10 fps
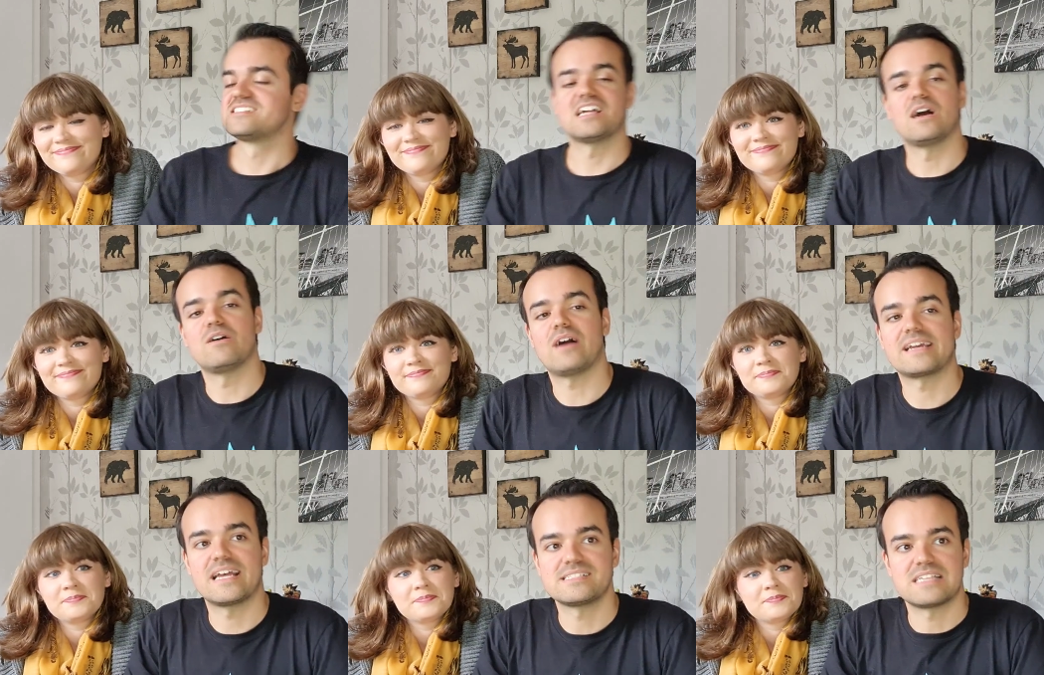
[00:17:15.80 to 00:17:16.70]
Speaker 1: so I
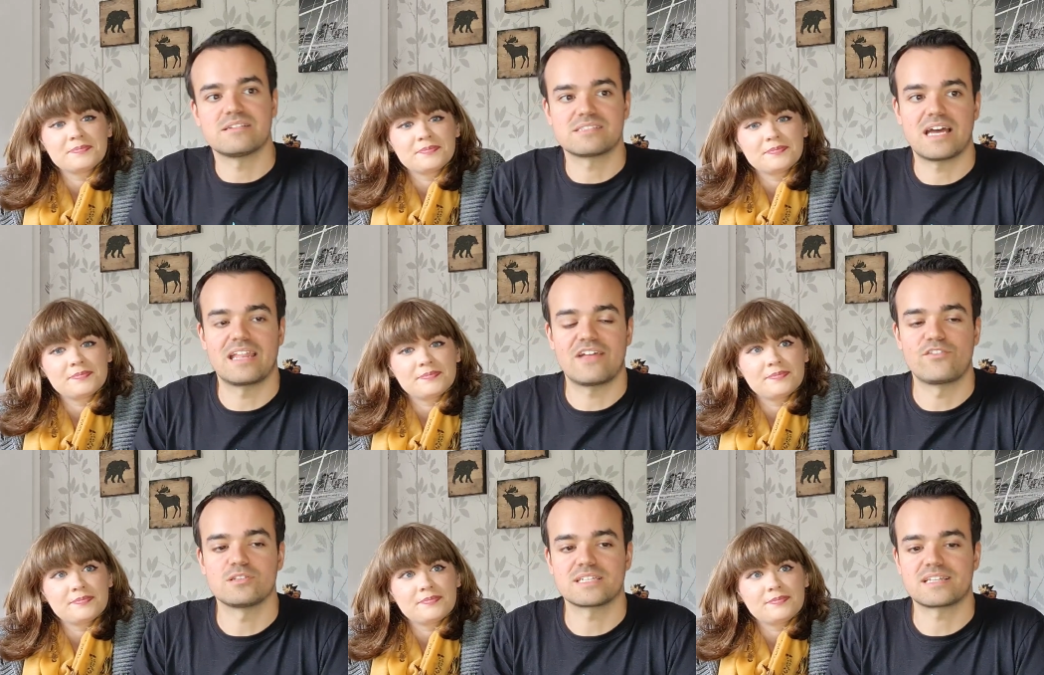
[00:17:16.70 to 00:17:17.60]
guess that's kind. Of, that
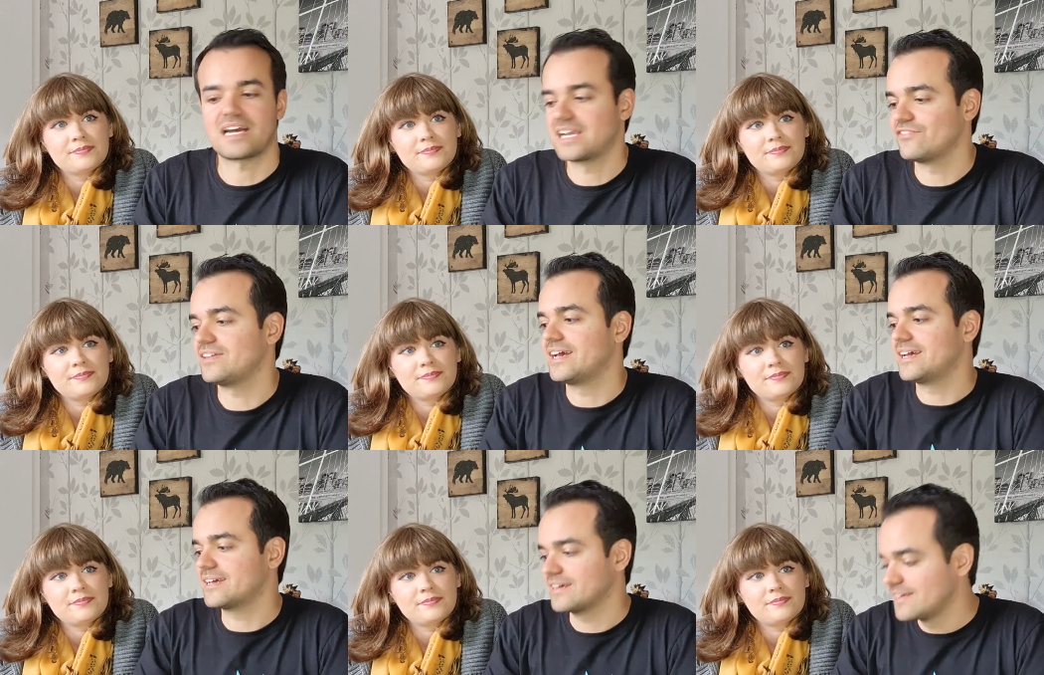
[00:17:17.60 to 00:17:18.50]
feels like the kind of
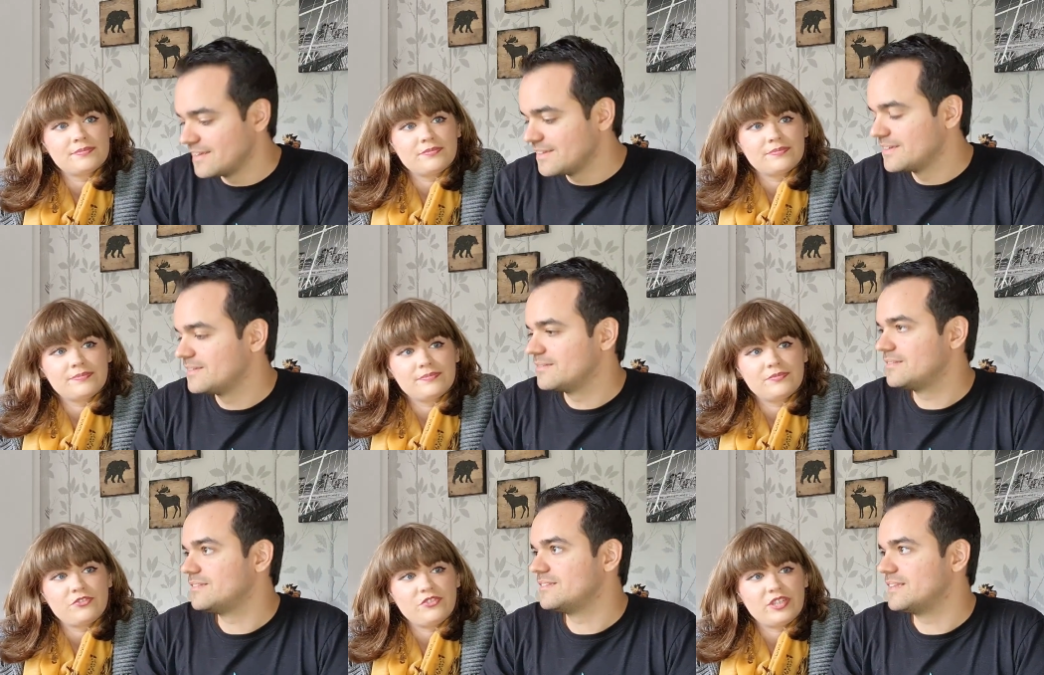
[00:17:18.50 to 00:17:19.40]
like
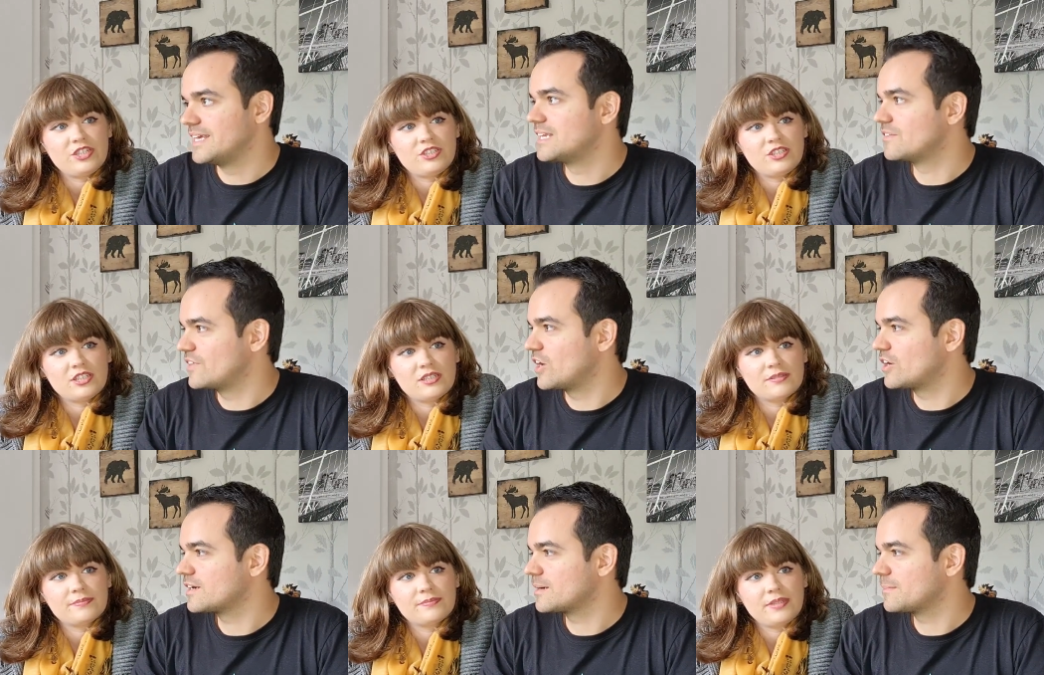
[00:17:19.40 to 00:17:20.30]
the end of the
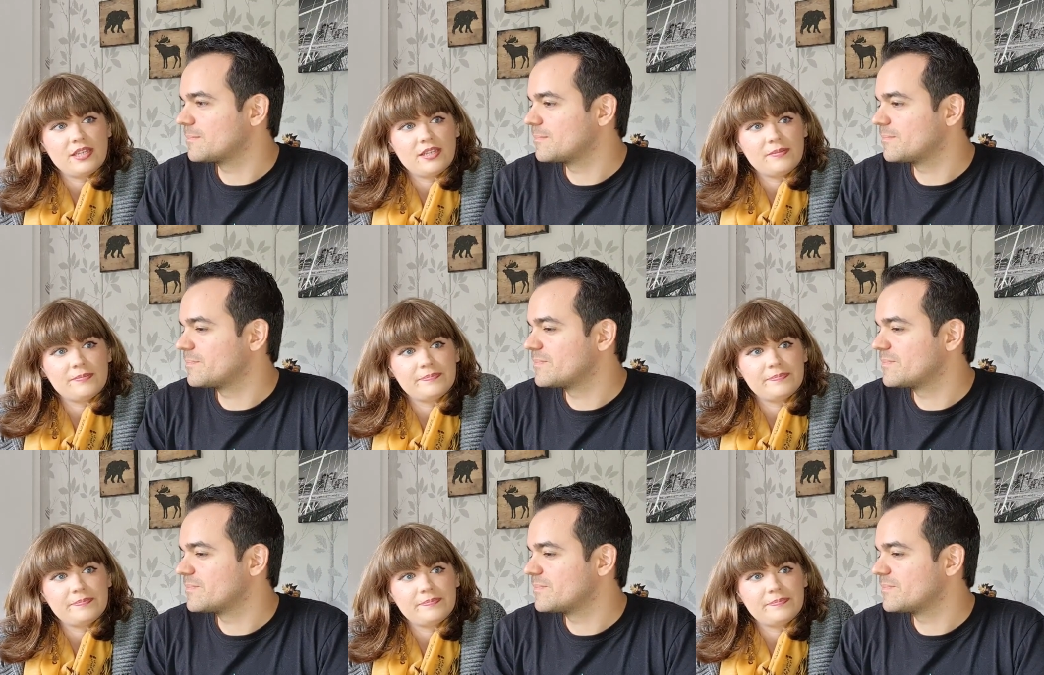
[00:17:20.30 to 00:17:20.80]
arc. Yeah.